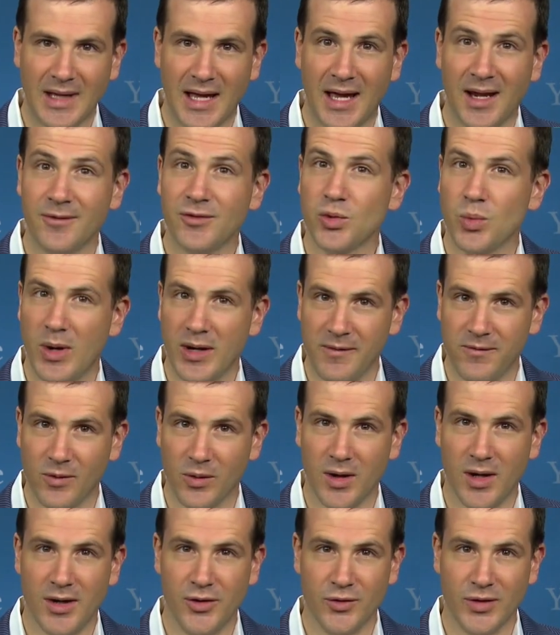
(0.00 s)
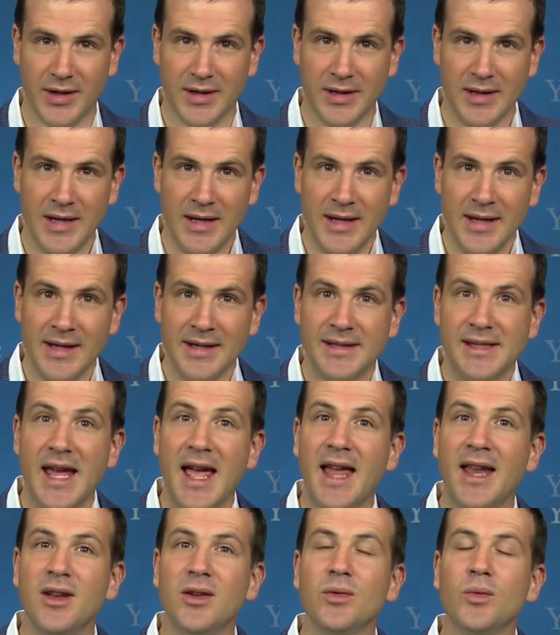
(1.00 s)
out of 2,400.
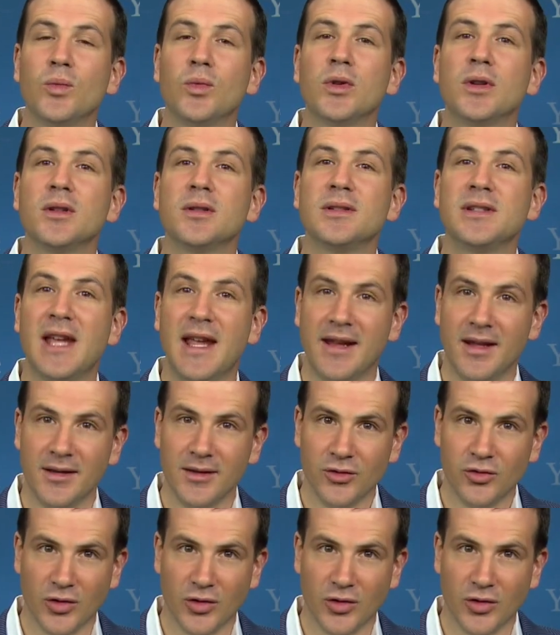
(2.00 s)
10 were taking the